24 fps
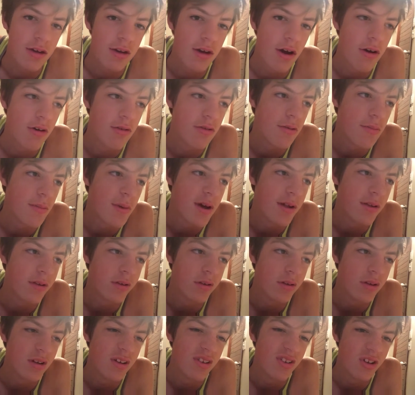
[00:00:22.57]
and going to bed
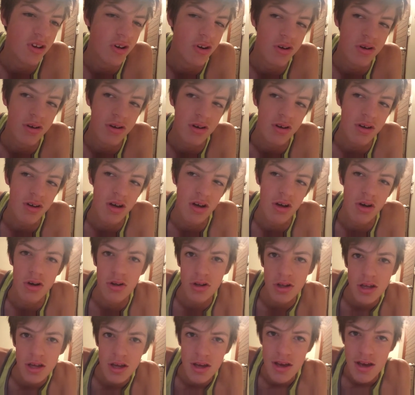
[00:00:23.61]

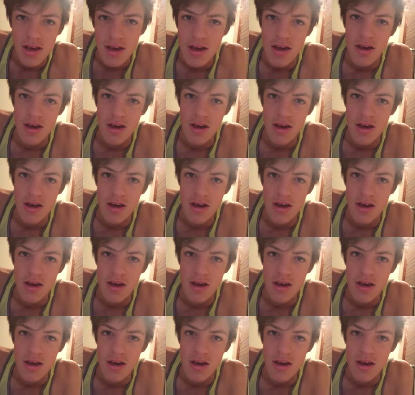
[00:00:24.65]
early.